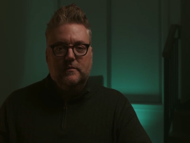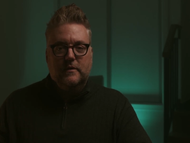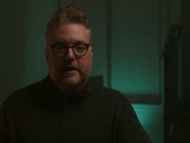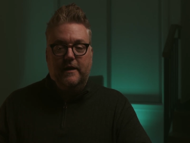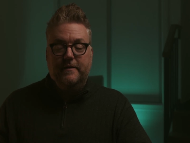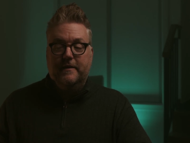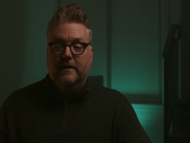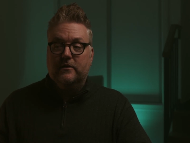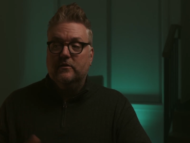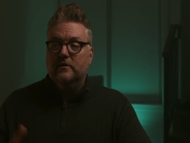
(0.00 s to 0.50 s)

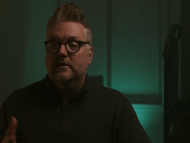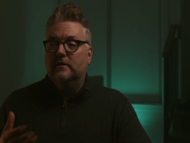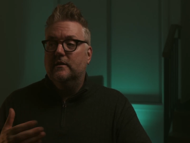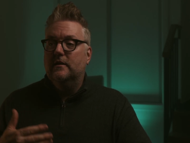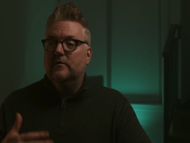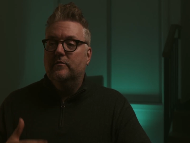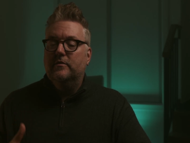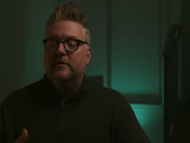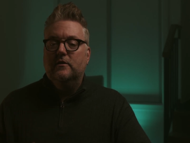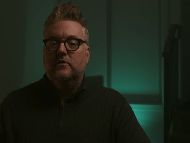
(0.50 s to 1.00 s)
And that's going to
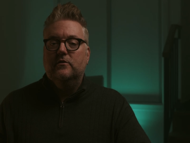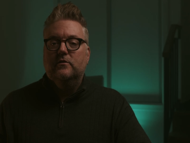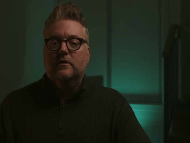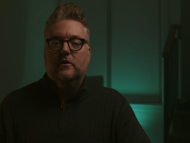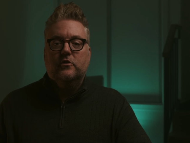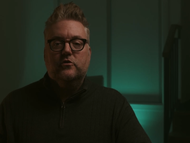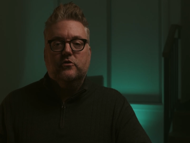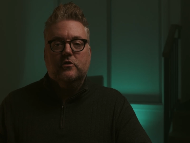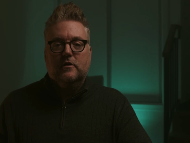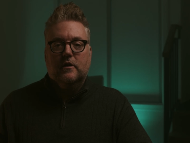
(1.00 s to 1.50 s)
give the
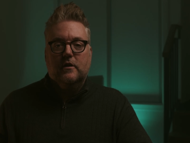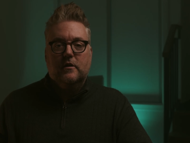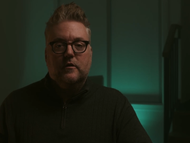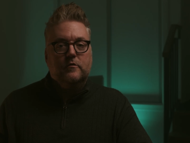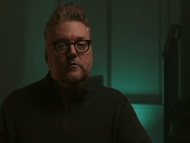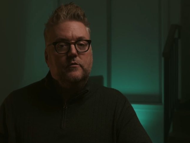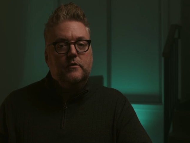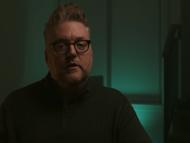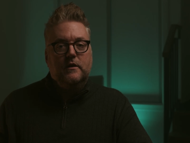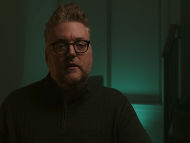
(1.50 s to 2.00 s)
distinction
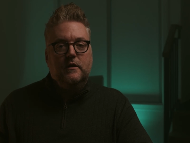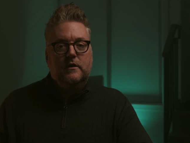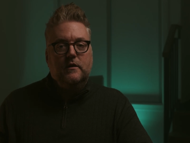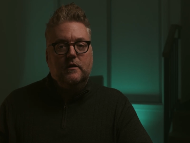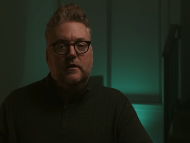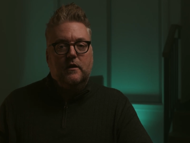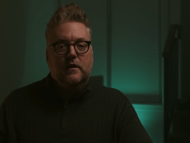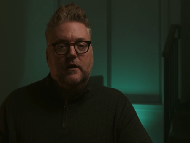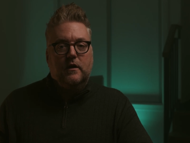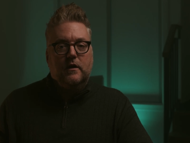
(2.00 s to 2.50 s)
of
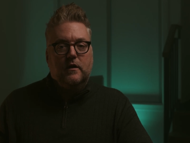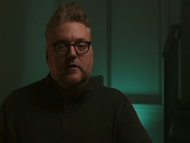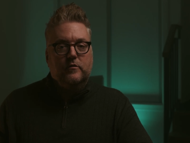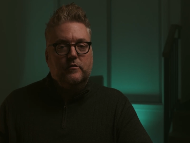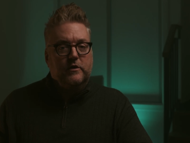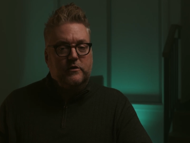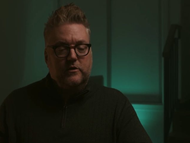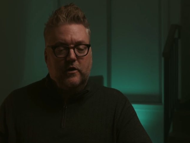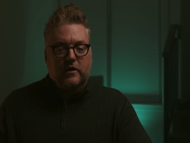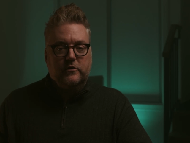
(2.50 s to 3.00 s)

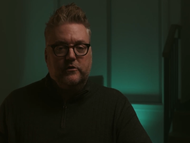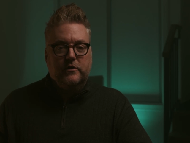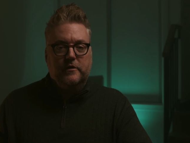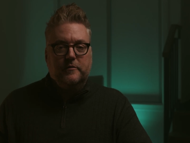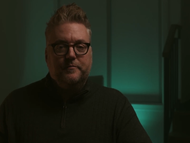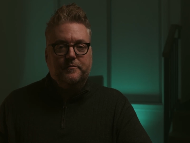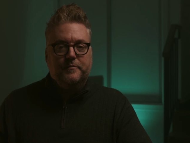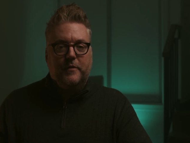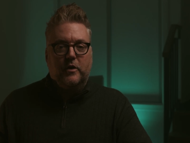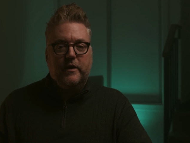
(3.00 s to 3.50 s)
a dark scene,
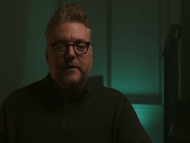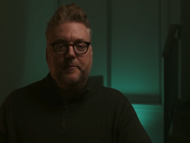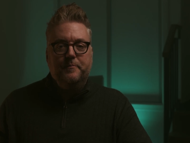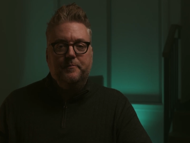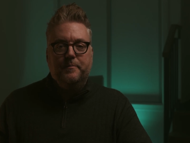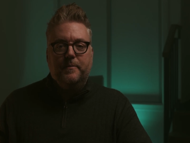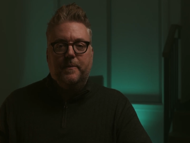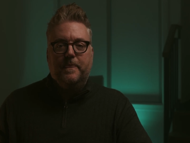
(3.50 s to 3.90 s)
okay?